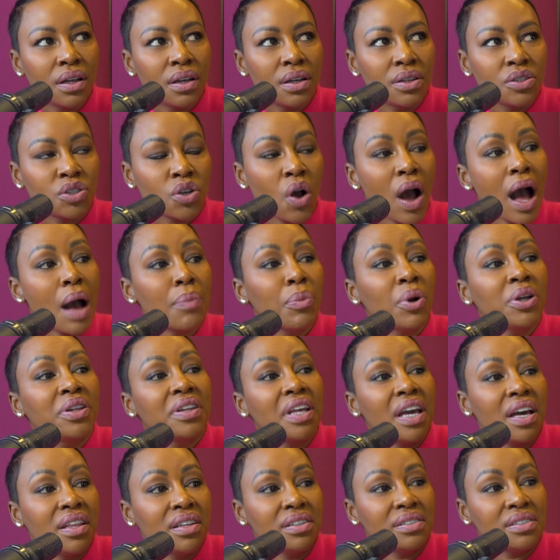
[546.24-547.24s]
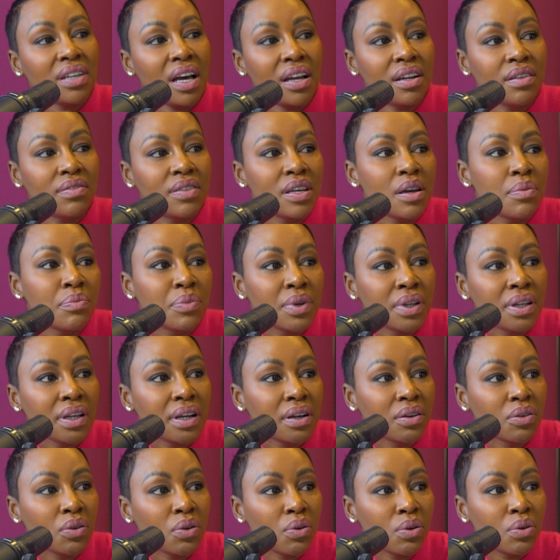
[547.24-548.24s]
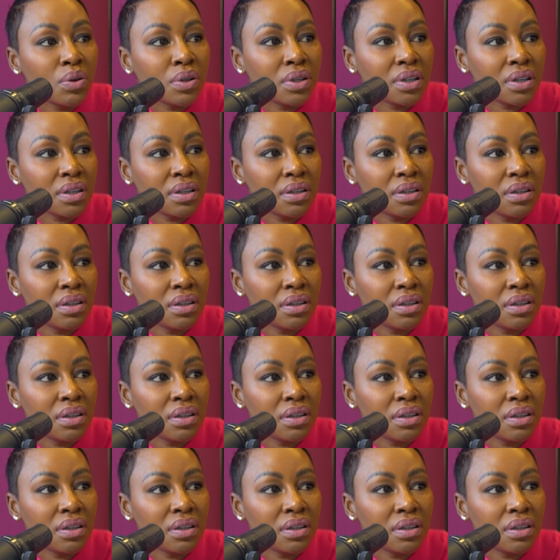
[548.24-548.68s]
So I'm on the other side of the umbilical cord.